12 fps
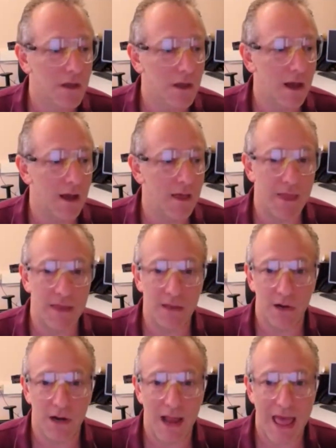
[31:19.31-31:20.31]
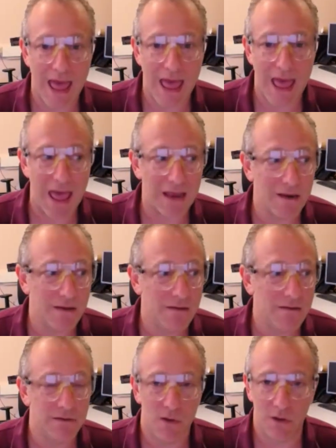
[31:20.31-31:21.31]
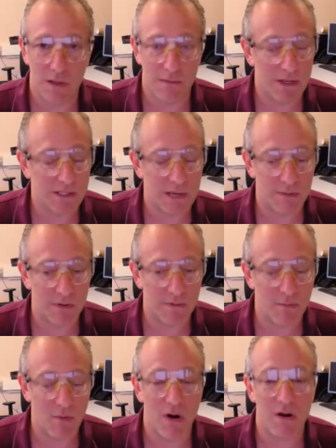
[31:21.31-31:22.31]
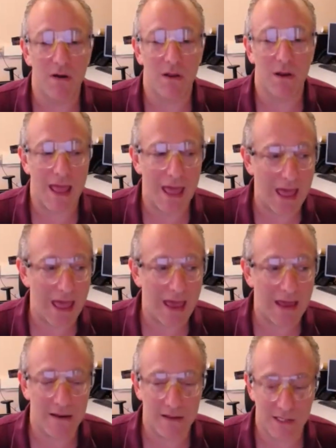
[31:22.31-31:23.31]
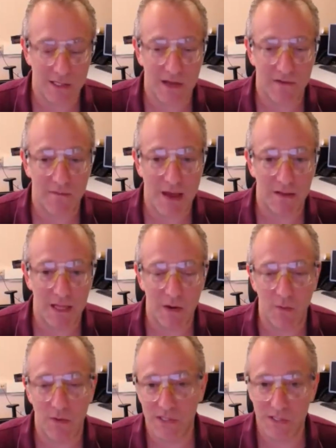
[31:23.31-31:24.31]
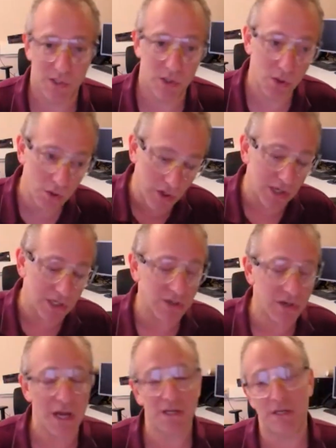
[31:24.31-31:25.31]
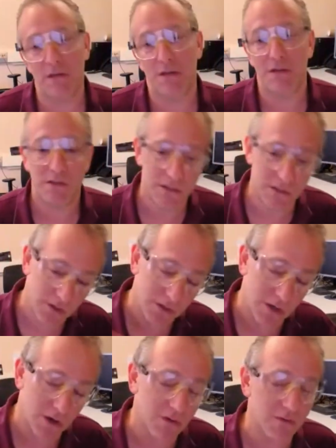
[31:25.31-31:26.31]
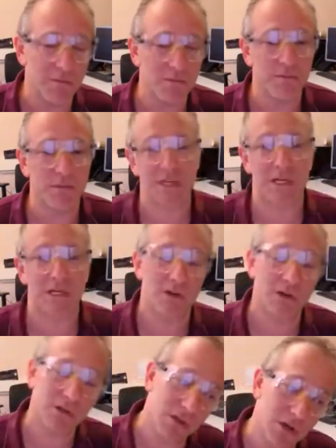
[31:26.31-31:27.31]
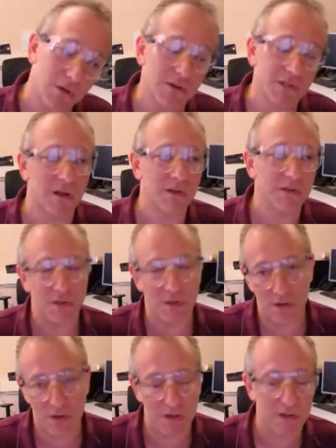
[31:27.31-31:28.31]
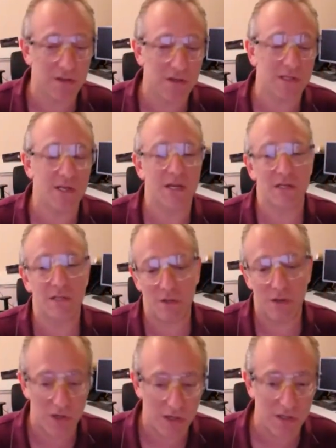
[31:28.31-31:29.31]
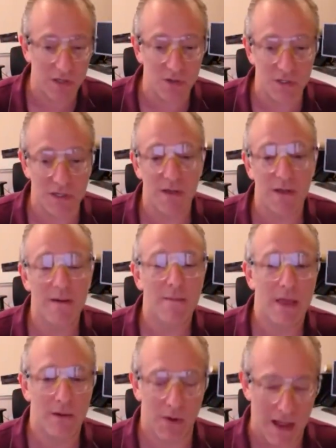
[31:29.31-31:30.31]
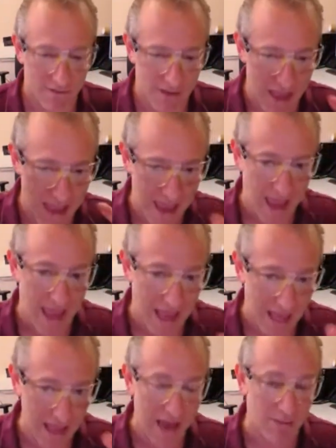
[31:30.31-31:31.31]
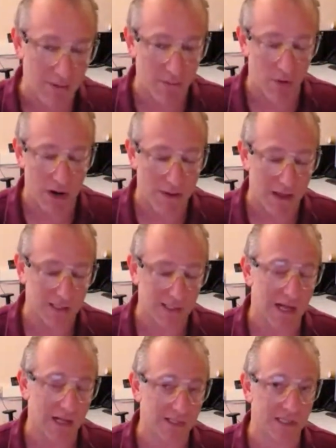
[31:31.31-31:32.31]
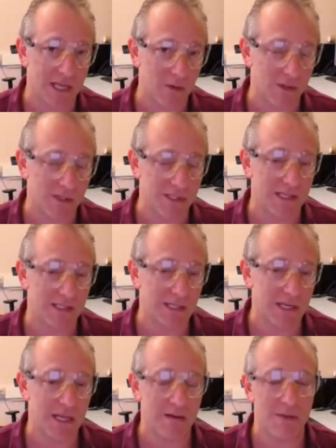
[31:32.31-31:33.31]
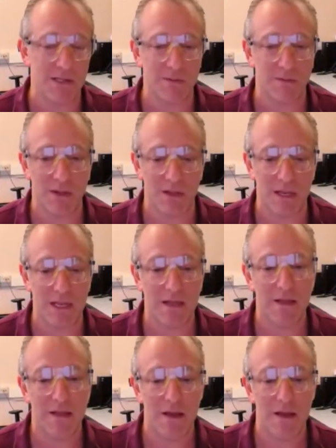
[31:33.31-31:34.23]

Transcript: uh, and then you're going to add. Don't give me a separate report. You're going to add the stuff about liquids to your introduction, to your procedure, to your results, to your discussion, to your conclusion and we're going to have a lab report about solids and liquids density and miscibility,